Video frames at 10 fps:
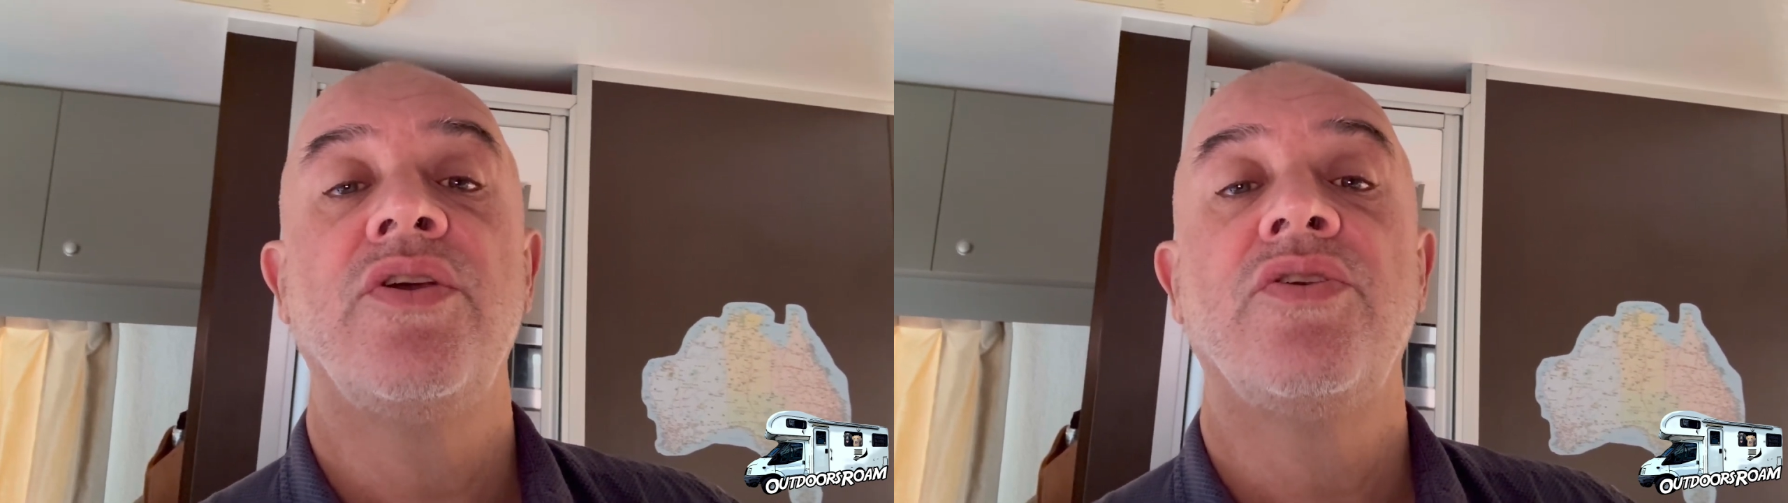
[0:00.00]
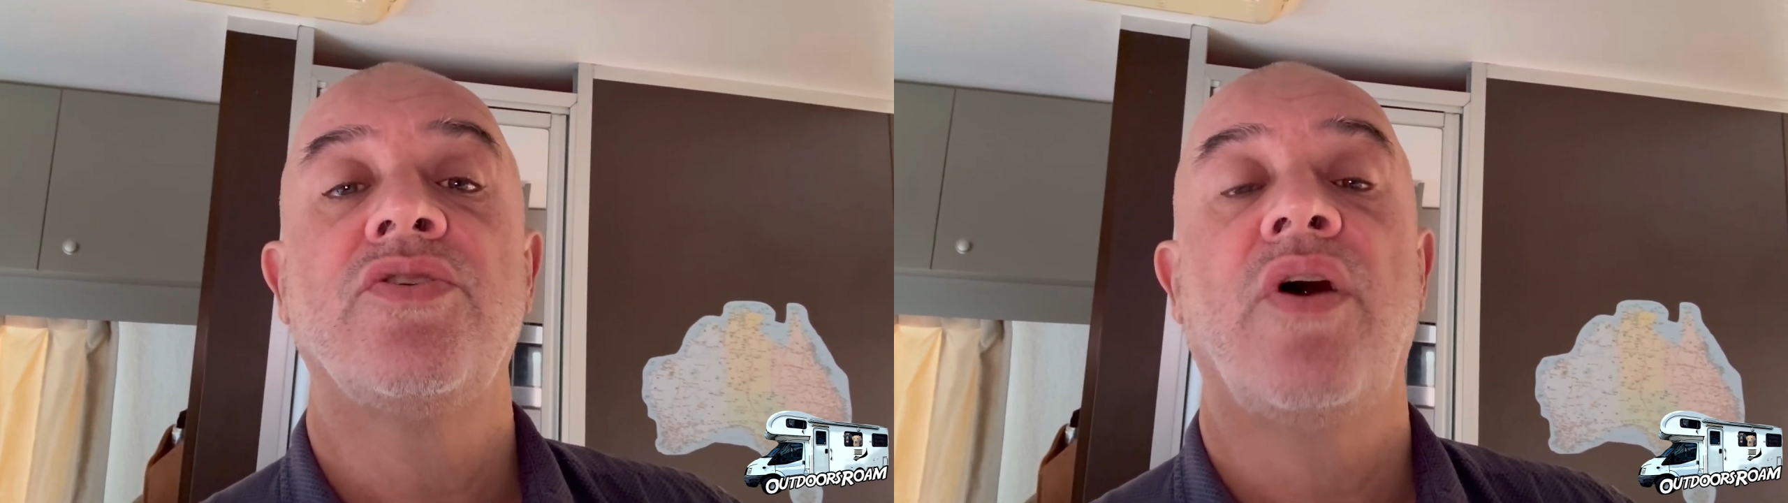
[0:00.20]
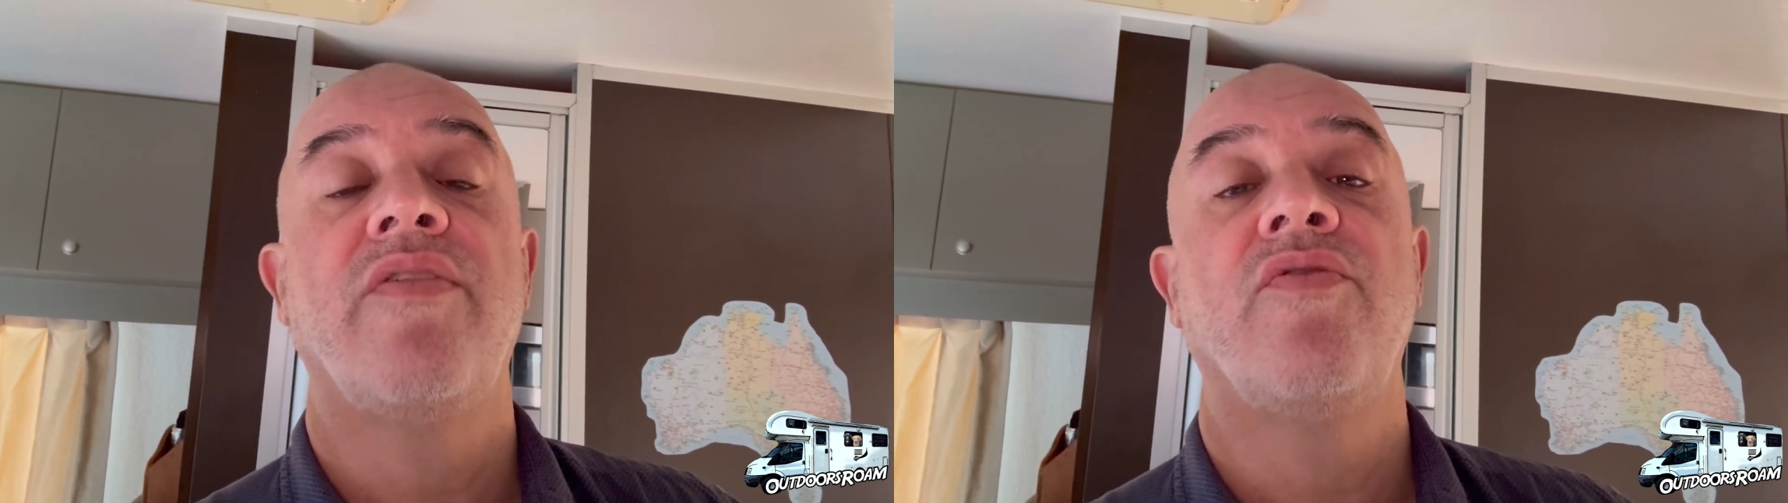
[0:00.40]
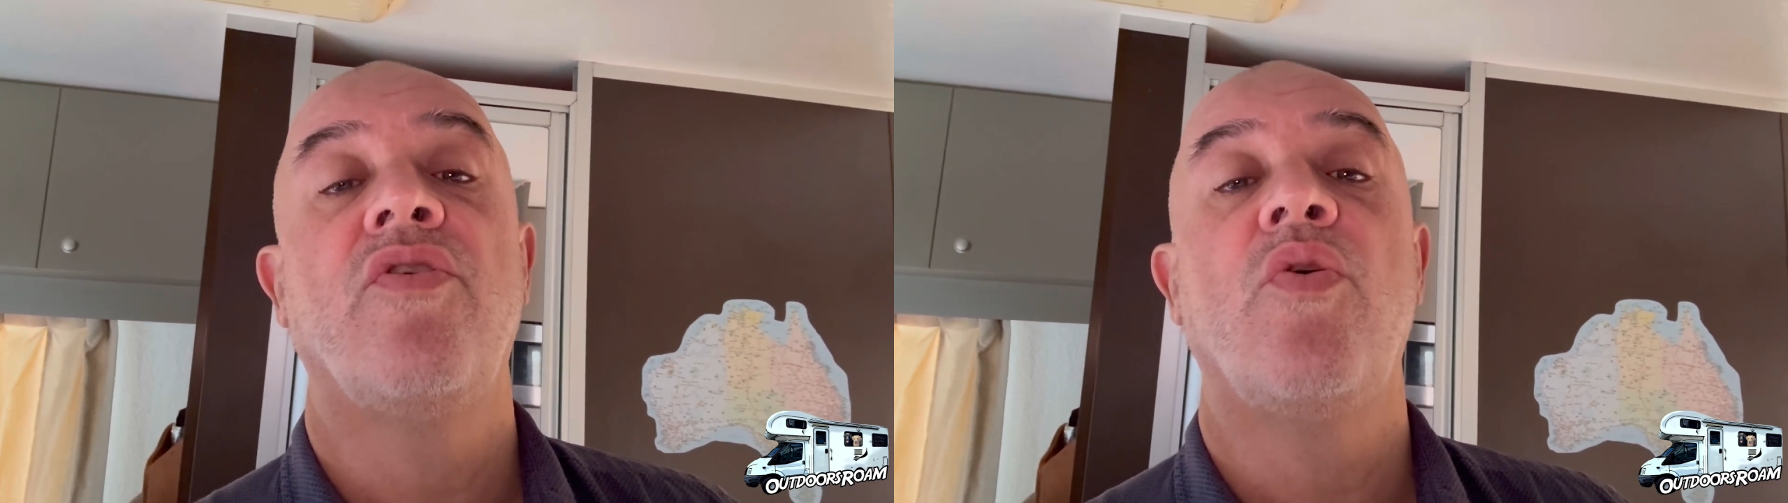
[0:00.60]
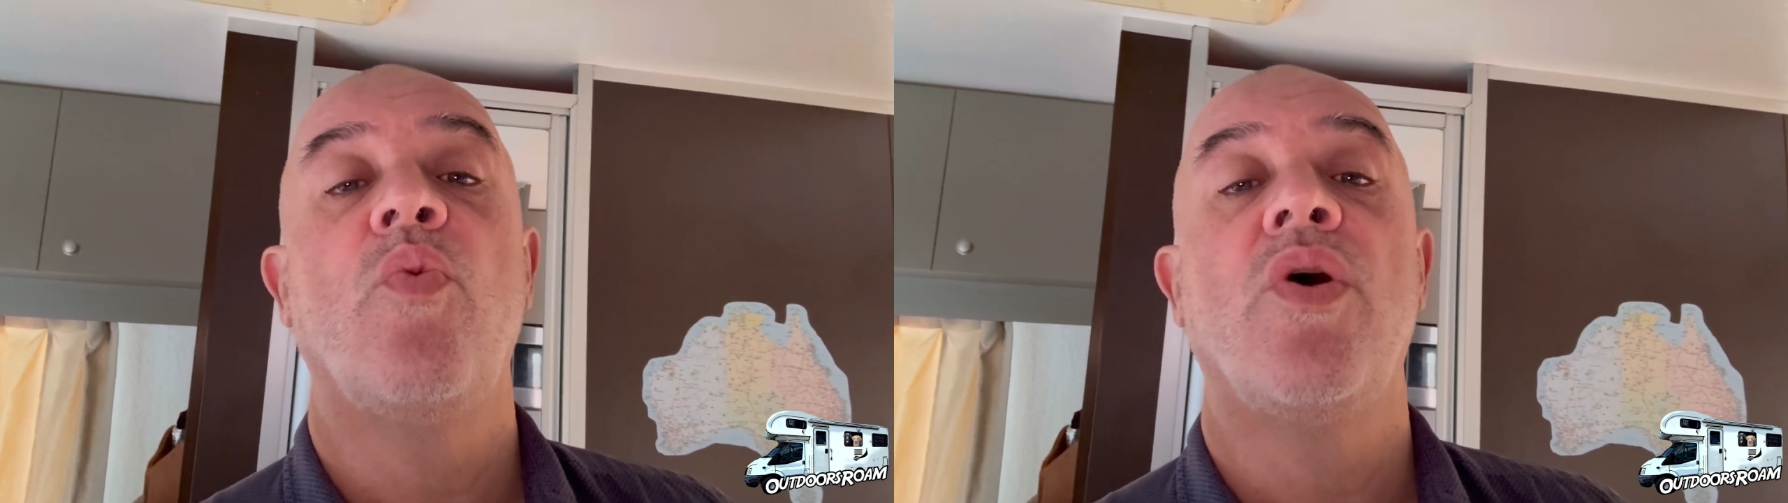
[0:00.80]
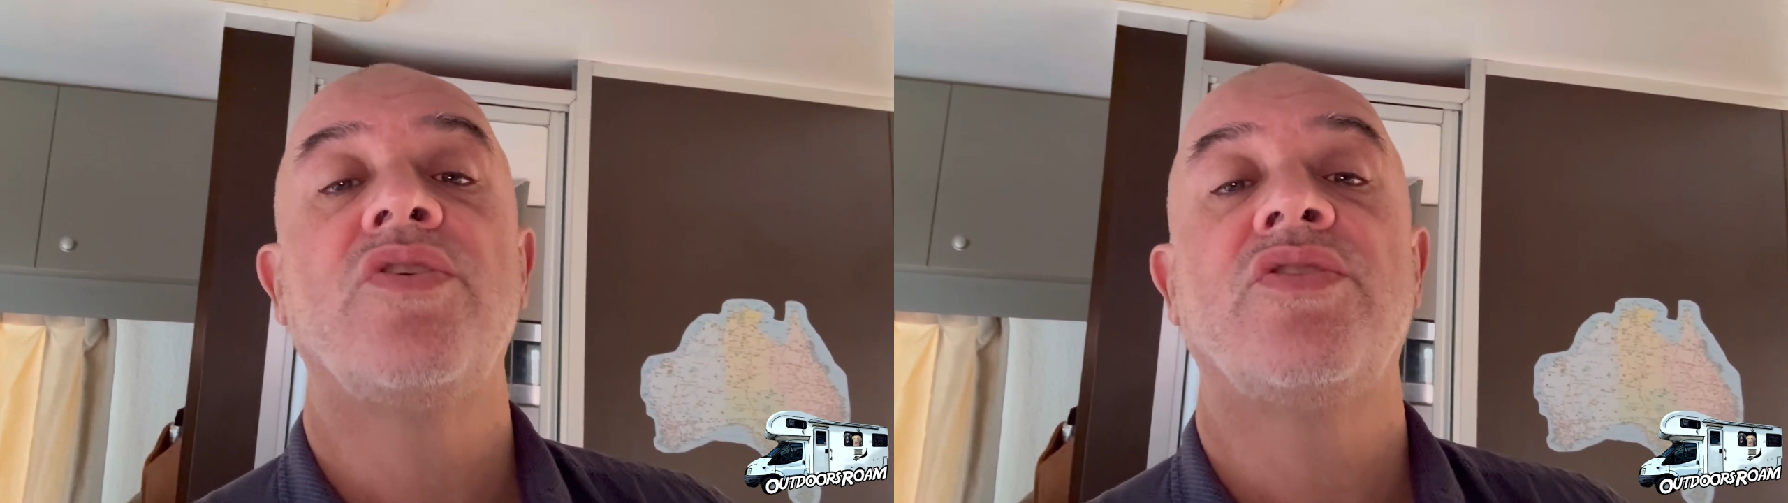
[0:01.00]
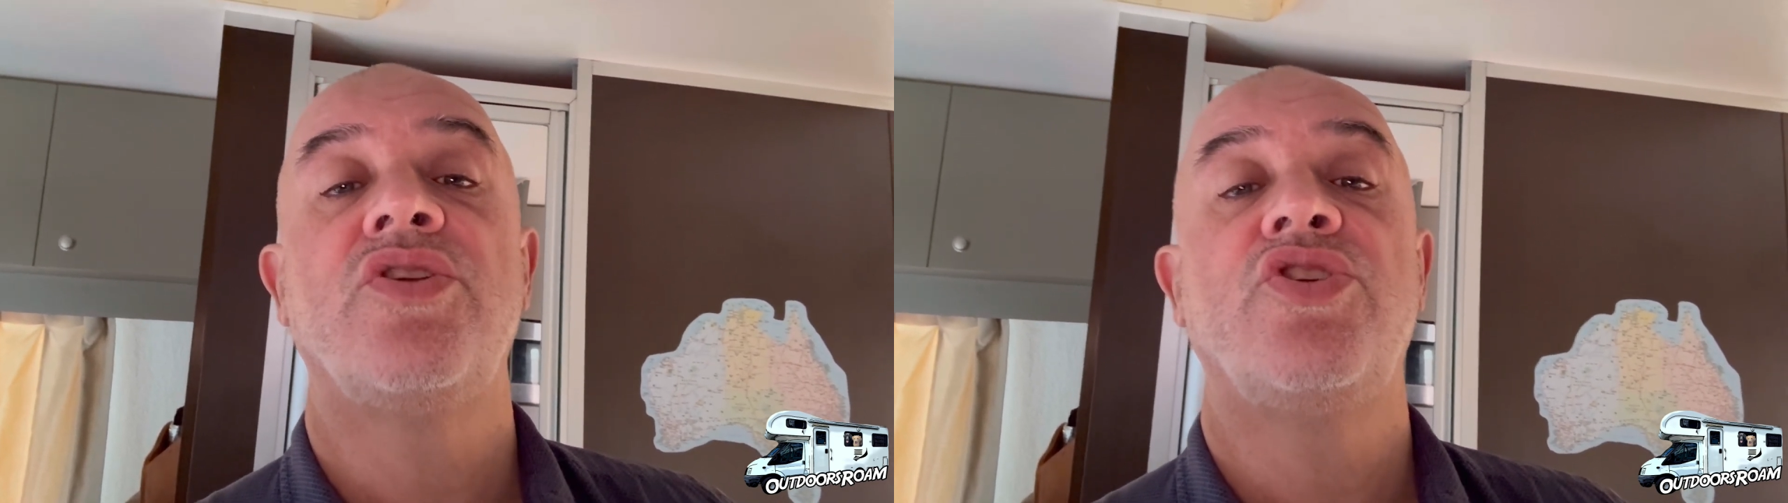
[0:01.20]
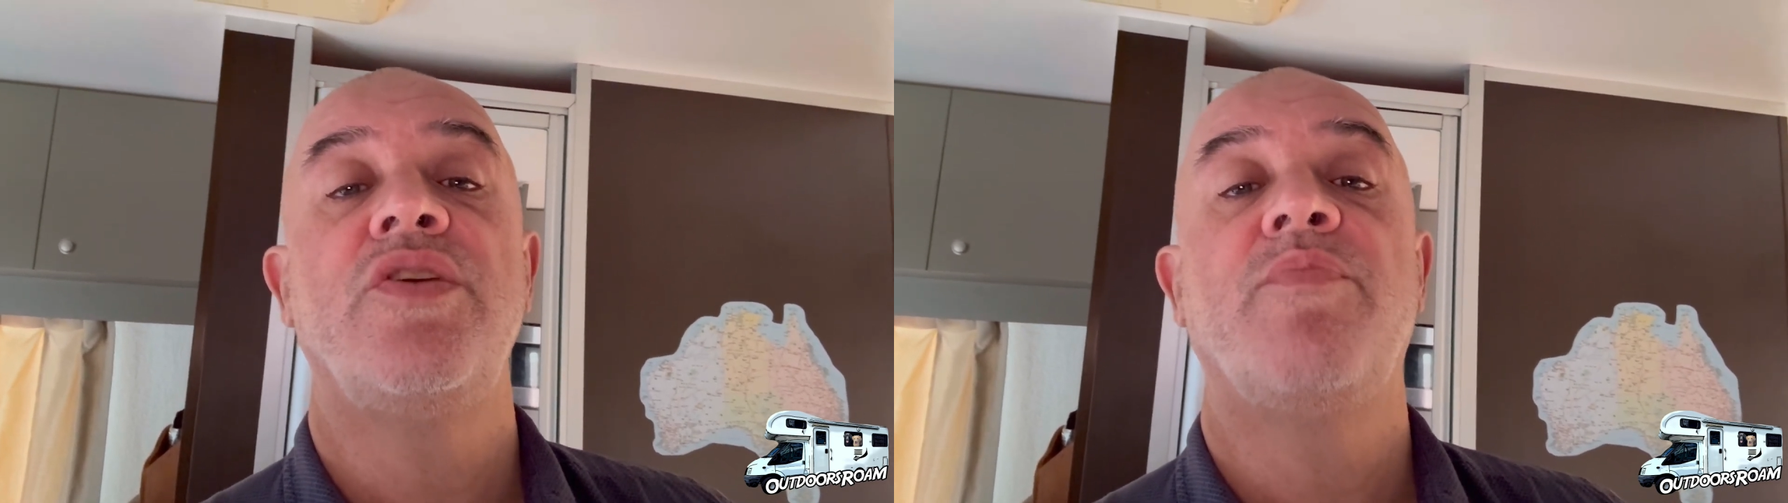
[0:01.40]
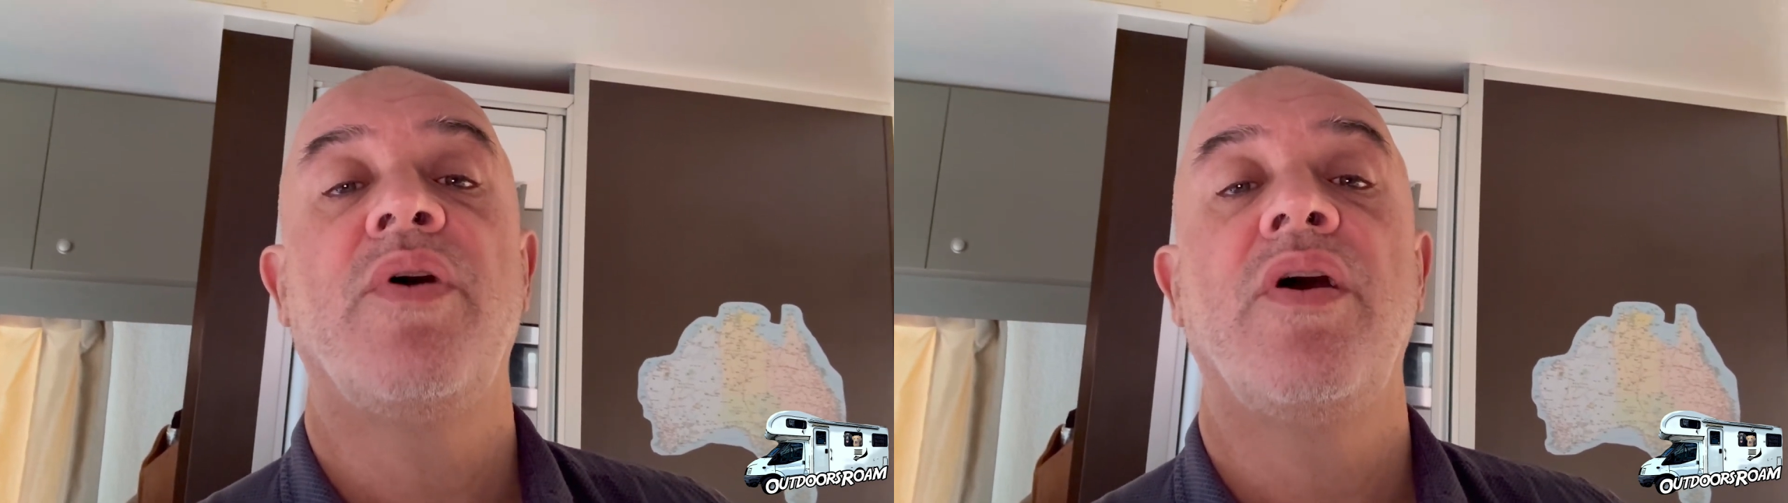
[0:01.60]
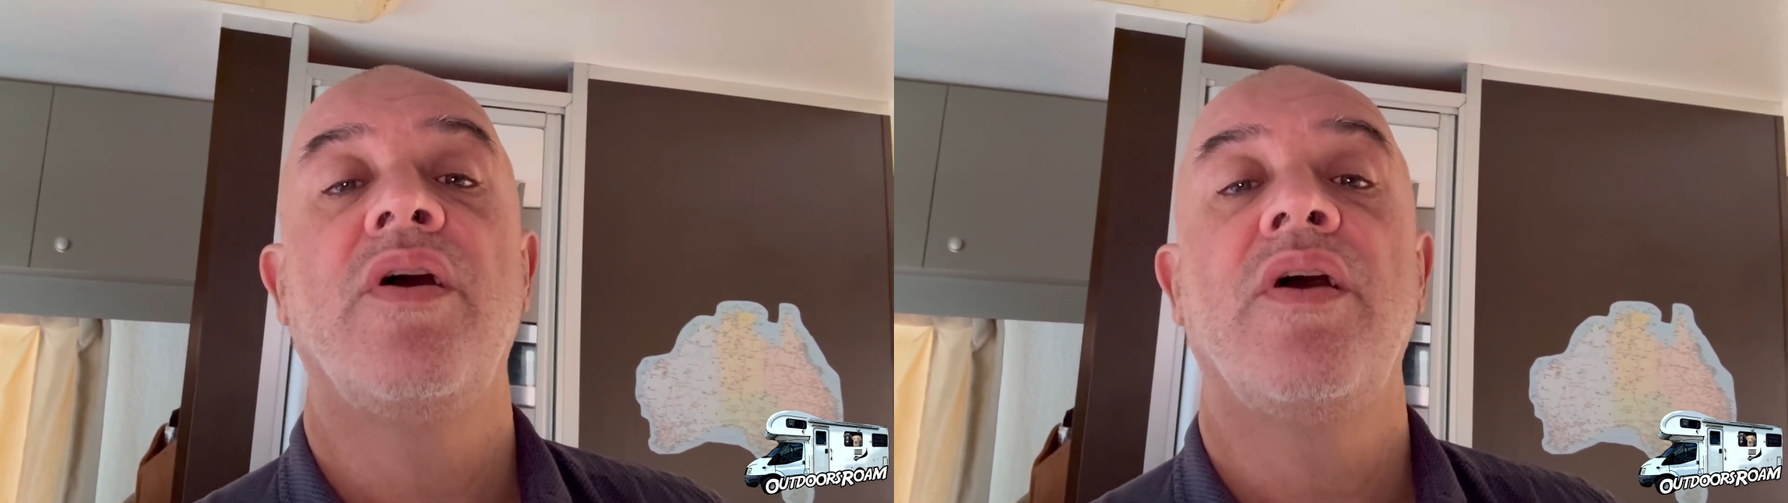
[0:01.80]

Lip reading: so I thought, what's a cheaper